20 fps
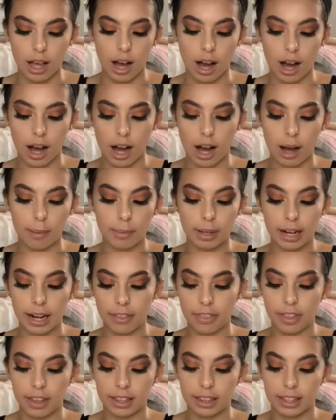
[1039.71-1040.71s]
and I
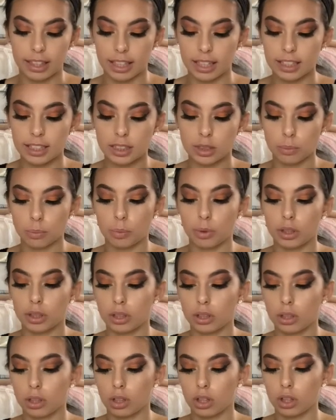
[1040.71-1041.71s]
think this would
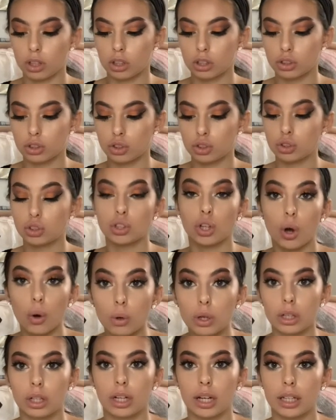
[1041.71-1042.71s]
look so
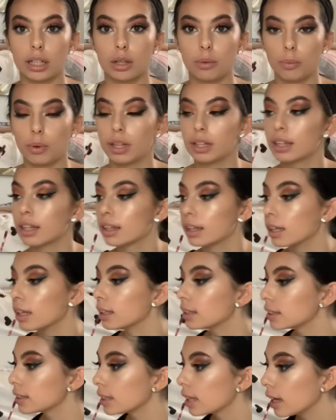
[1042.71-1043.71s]
good with
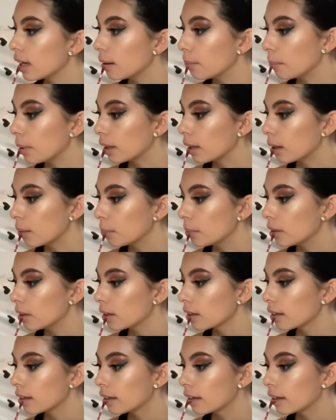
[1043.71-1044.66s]
this makeup look.